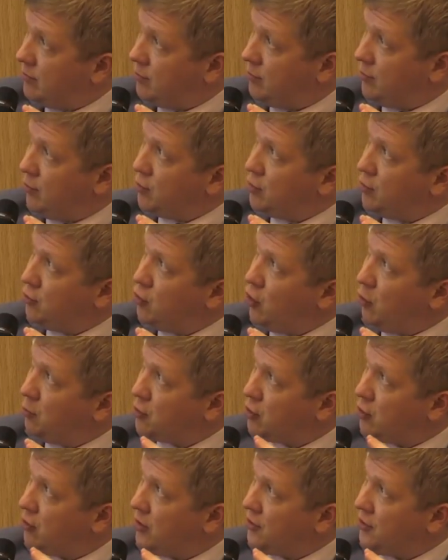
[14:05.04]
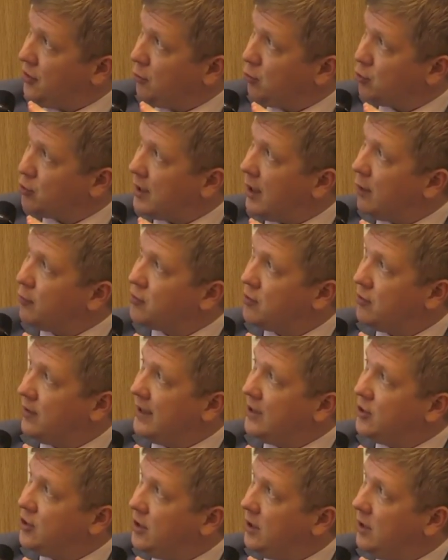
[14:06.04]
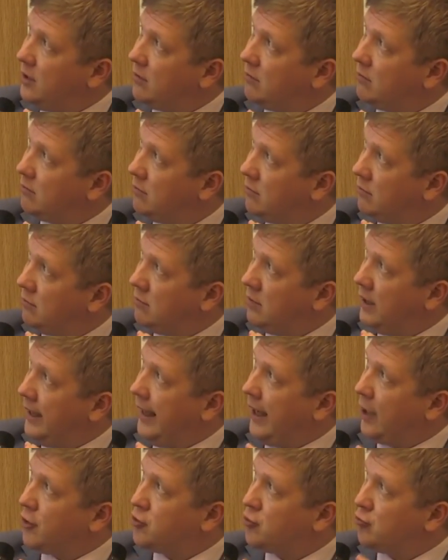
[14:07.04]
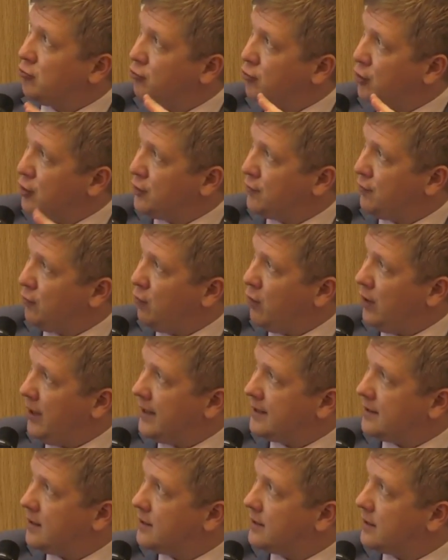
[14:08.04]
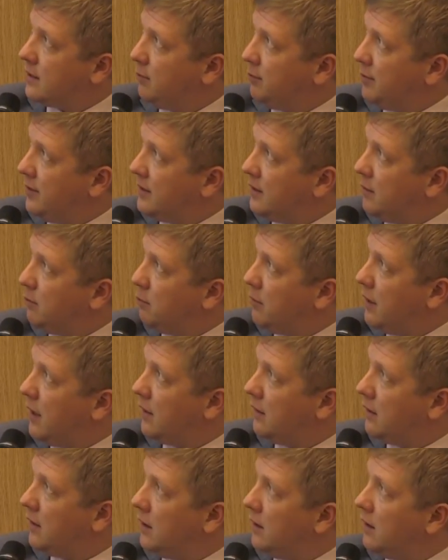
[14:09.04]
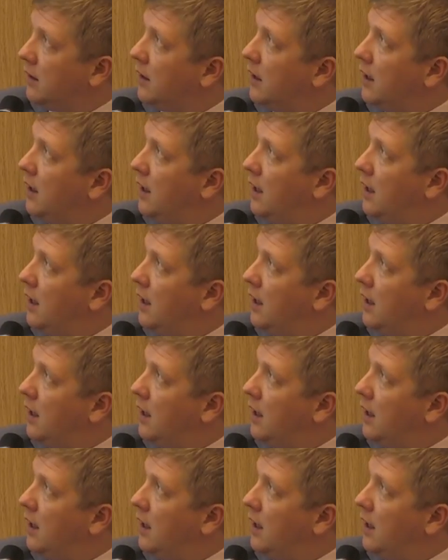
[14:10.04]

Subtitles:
there is an option until 2019, actually transfer assets, complete unbundling,